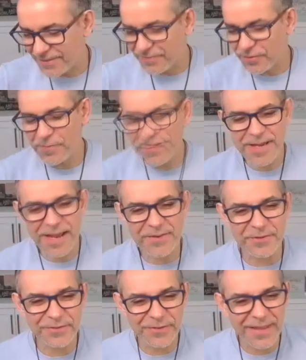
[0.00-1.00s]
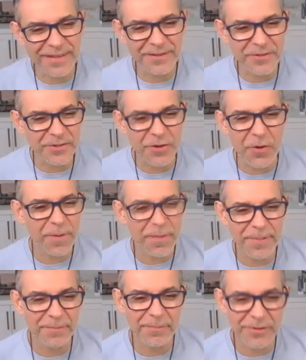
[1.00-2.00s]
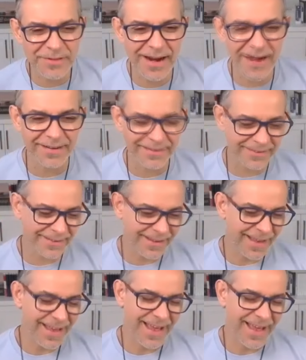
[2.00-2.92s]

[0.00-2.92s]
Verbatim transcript: And for me, I just rather just open people's hearts